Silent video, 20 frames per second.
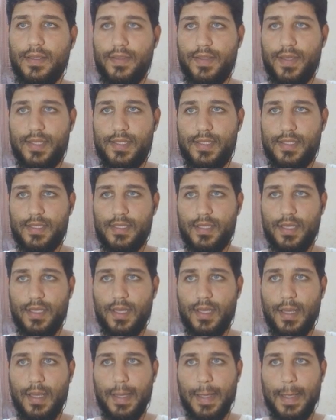this
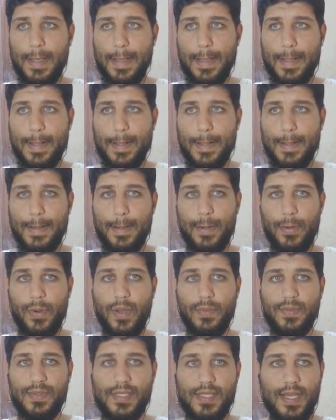
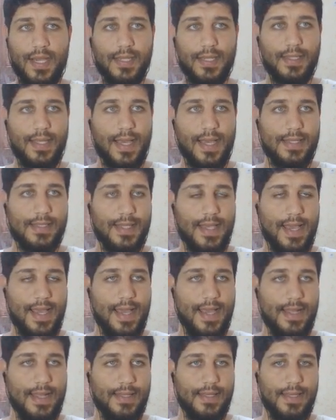website has
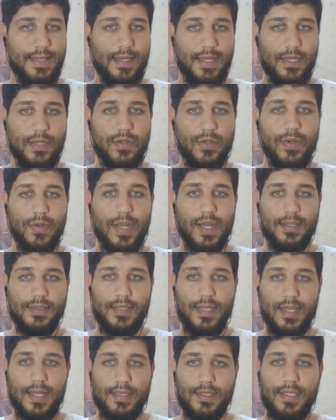add new
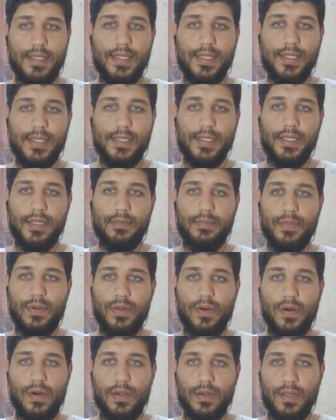content here in
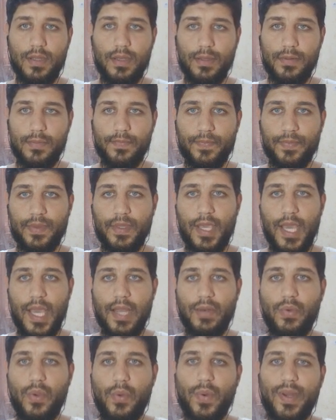blog,
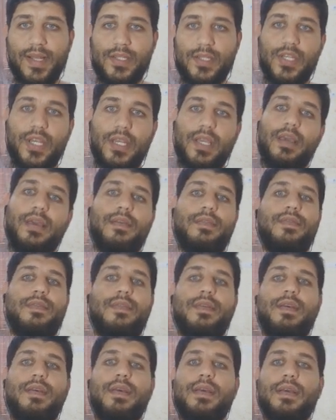and we want to check if
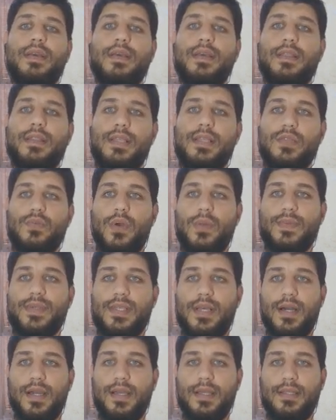this
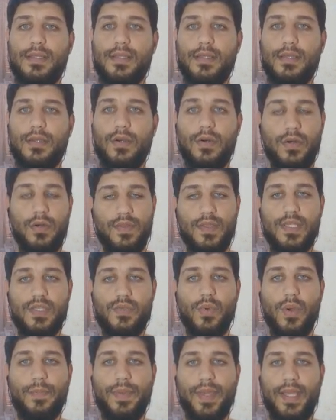website or this
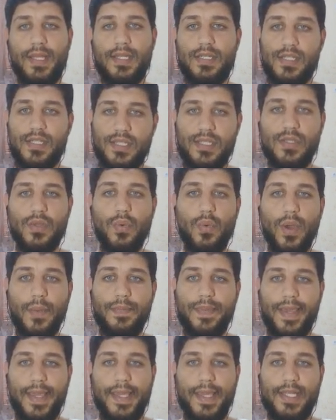web page, this new web
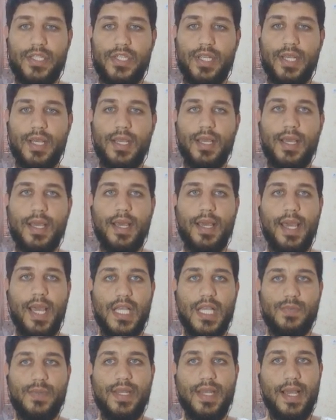page,
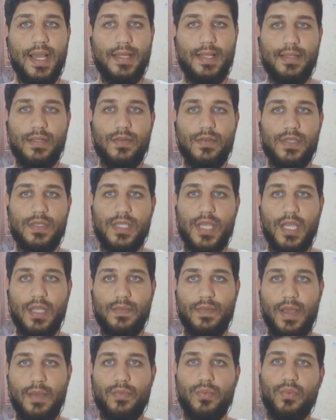has been added to the
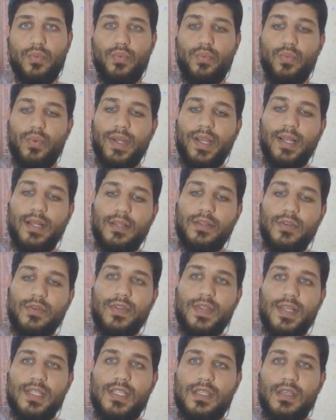sitemap. We're going to do
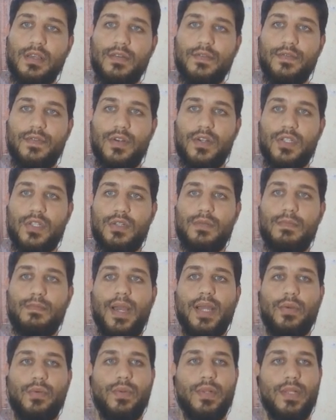this first
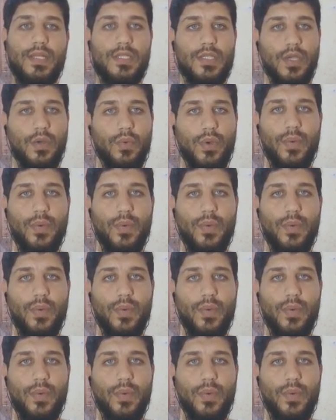manually. So we